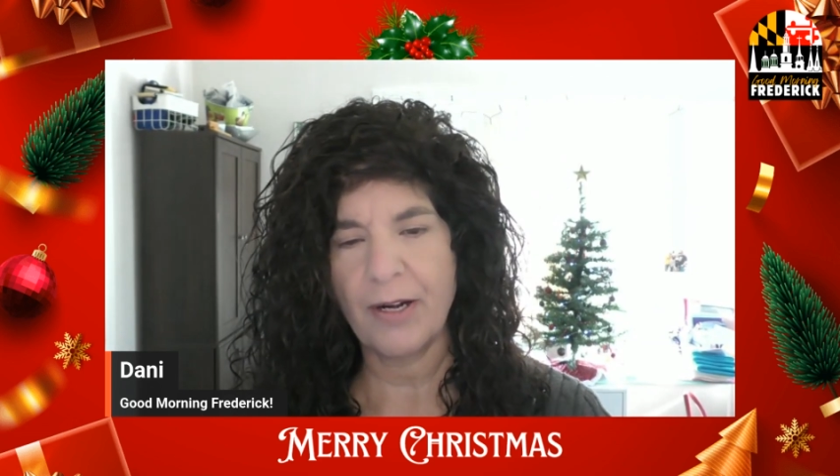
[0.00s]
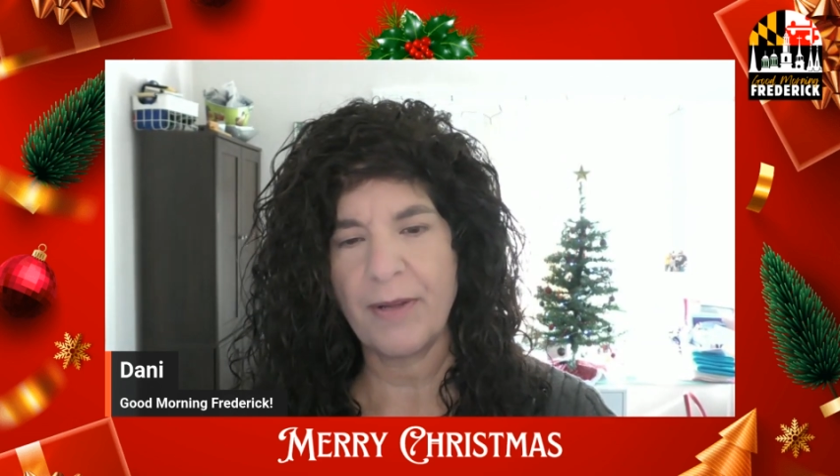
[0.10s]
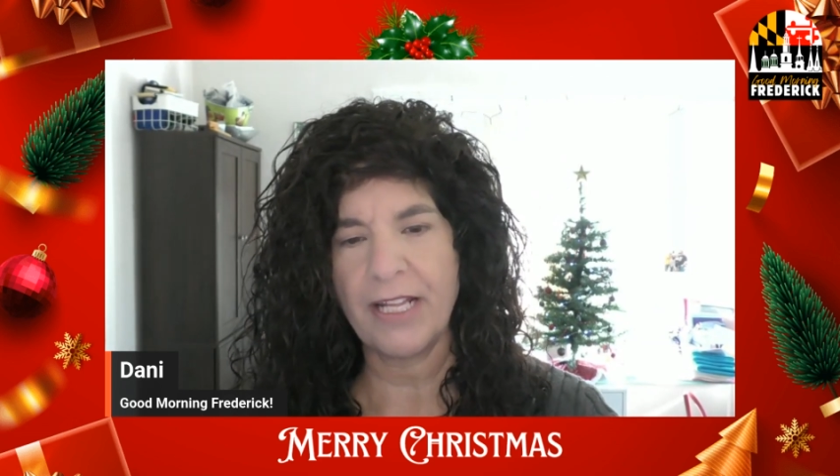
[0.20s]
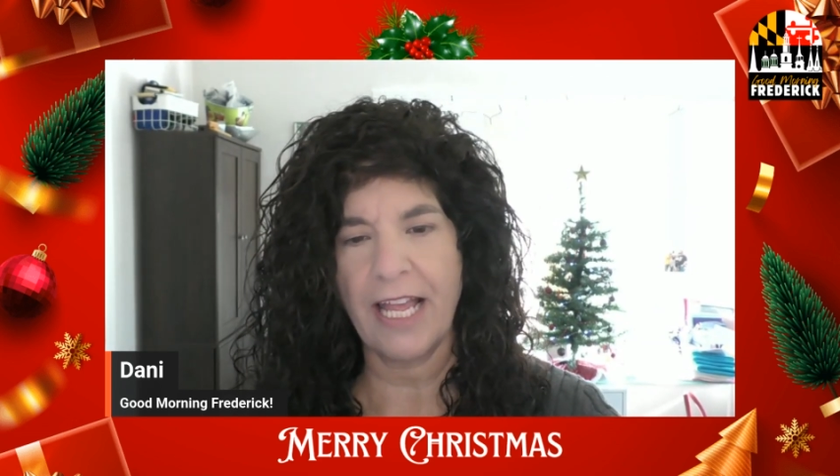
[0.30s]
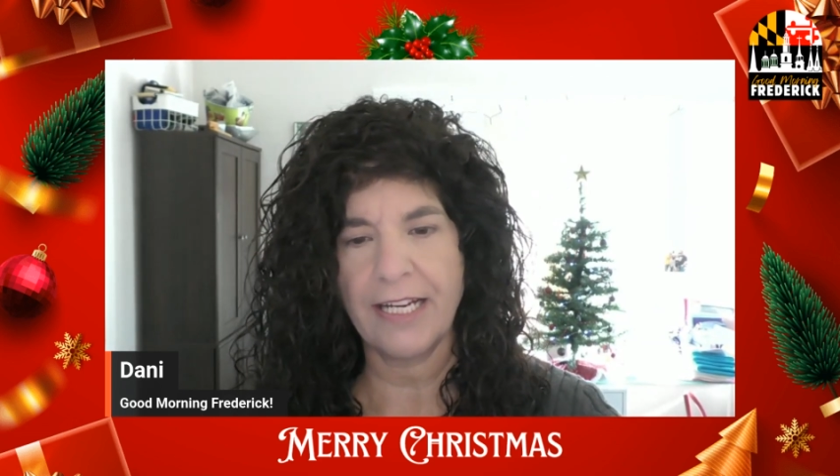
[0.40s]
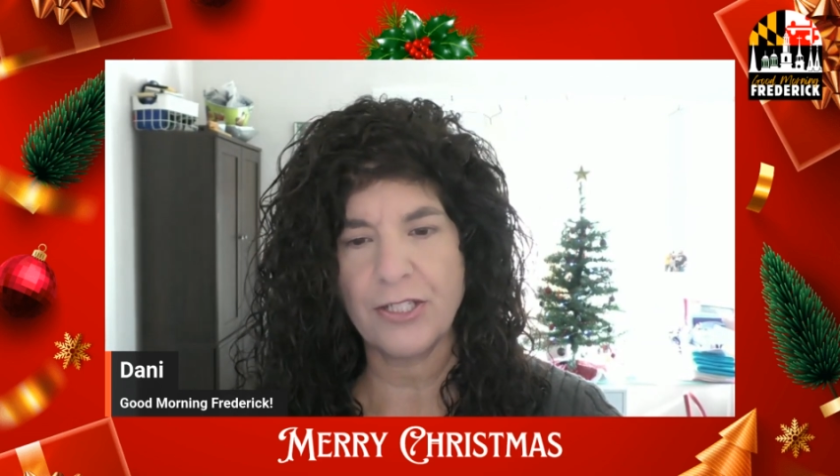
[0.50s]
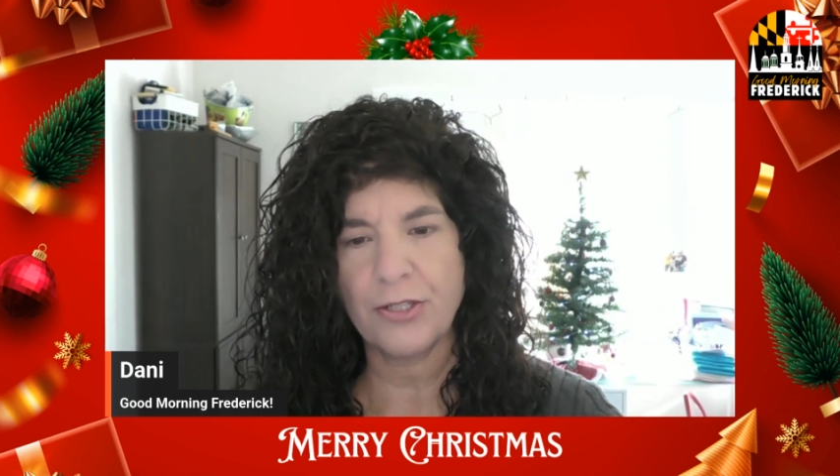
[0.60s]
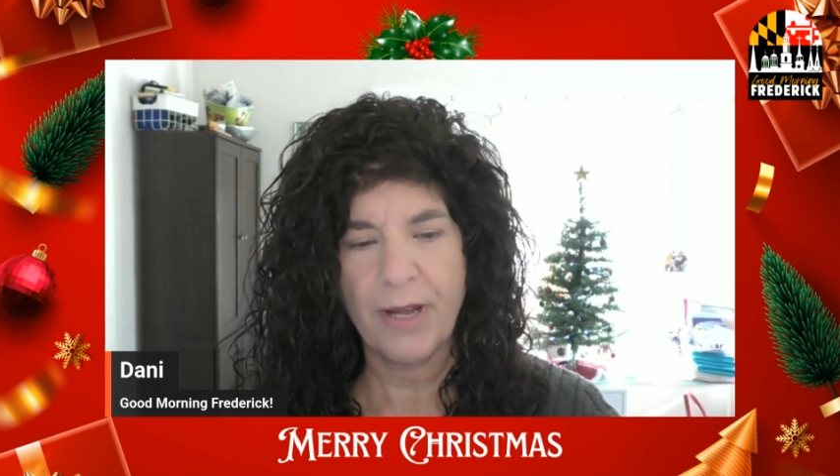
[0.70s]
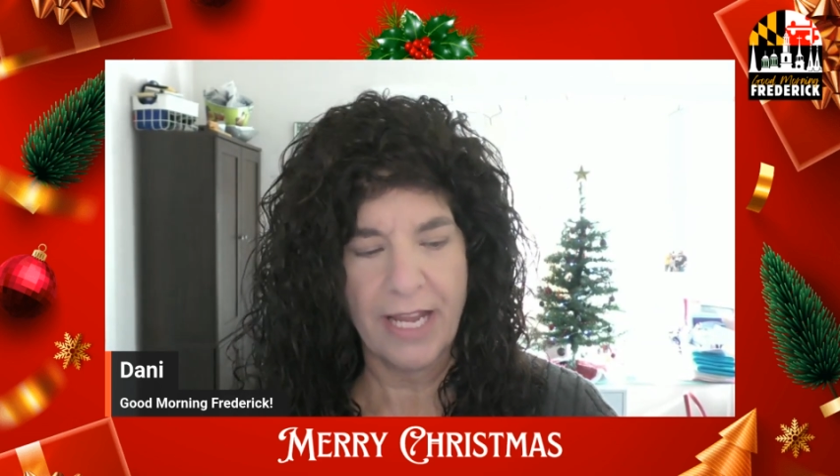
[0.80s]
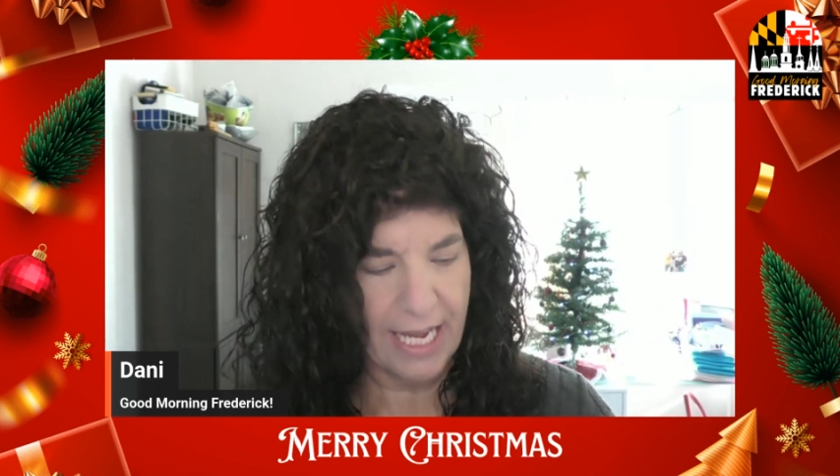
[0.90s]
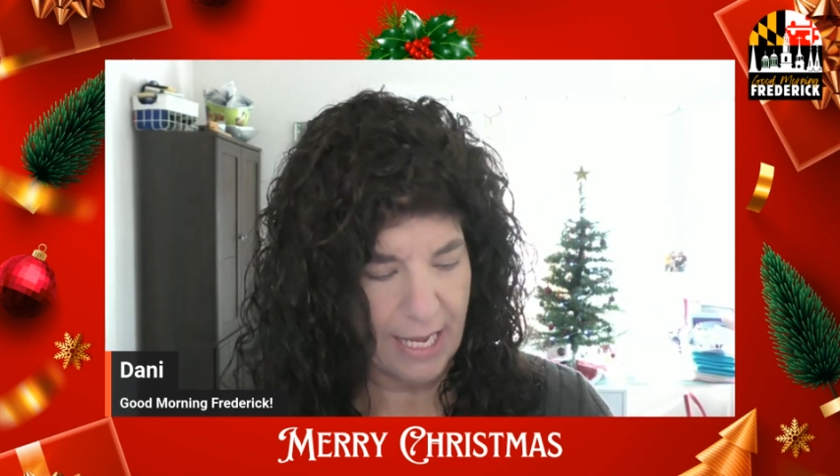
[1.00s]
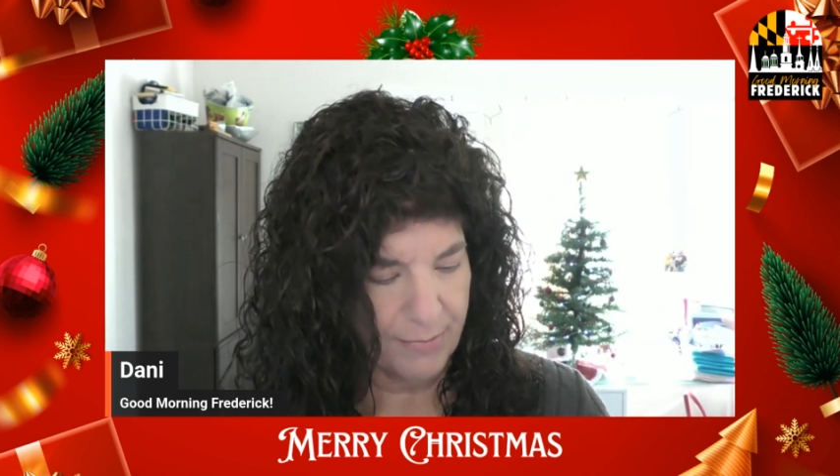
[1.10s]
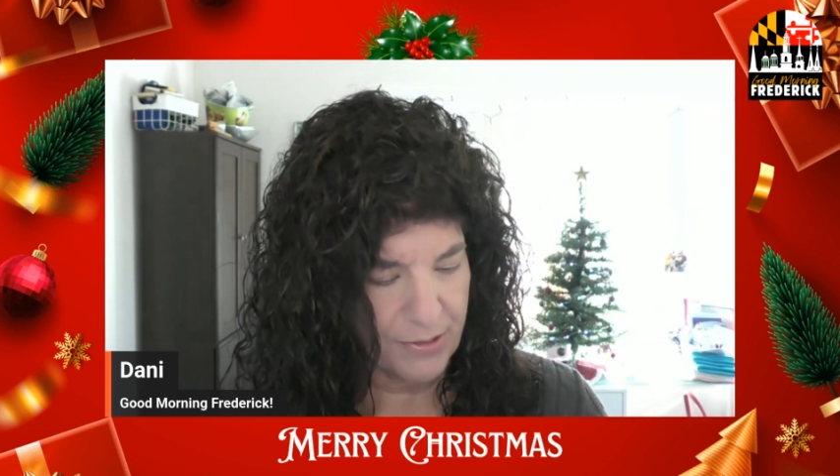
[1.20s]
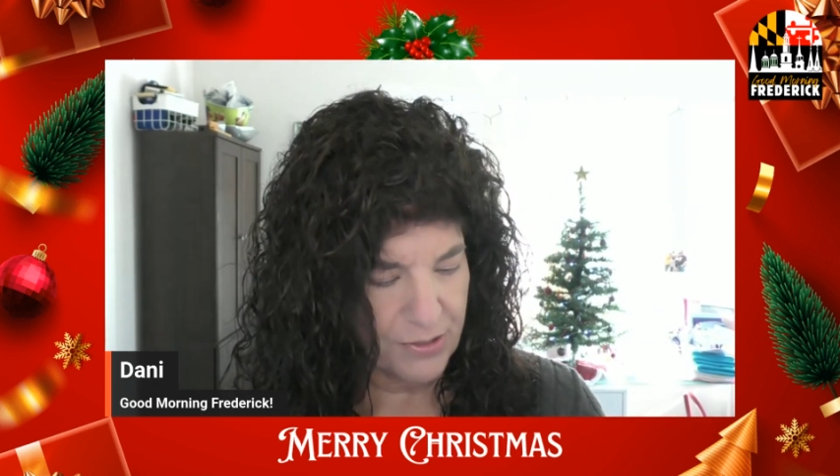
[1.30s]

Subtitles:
Run them at like 2 a.m.